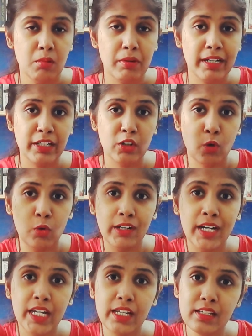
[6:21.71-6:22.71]
but it
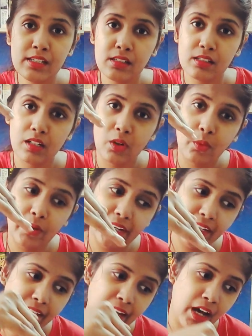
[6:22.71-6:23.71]
only
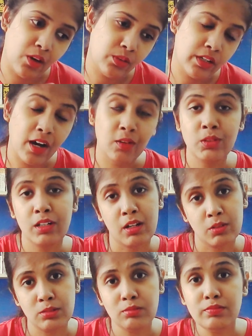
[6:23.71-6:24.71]
going down, down,
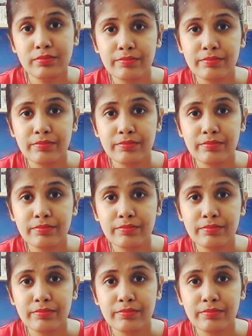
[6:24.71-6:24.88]
down.